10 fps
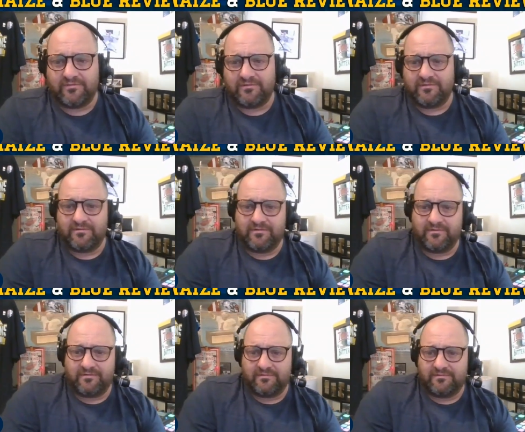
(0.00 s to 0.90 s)

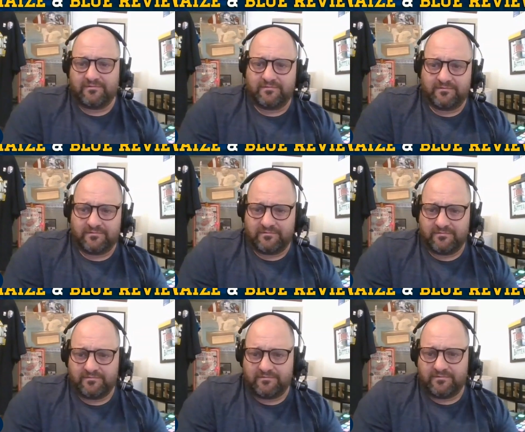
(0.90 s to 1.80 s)

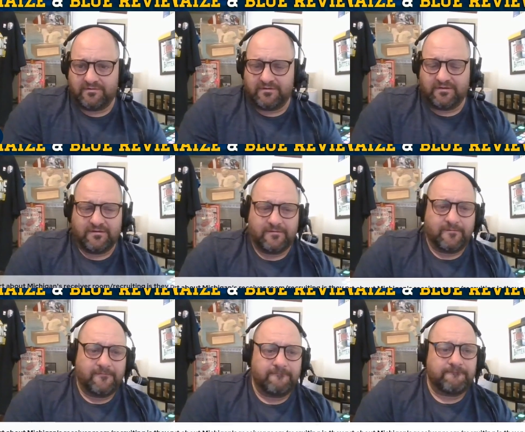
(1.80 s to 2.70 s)

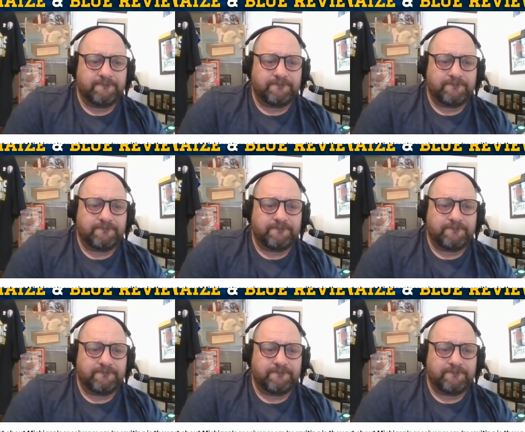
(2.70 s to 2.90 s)
(no one is talking)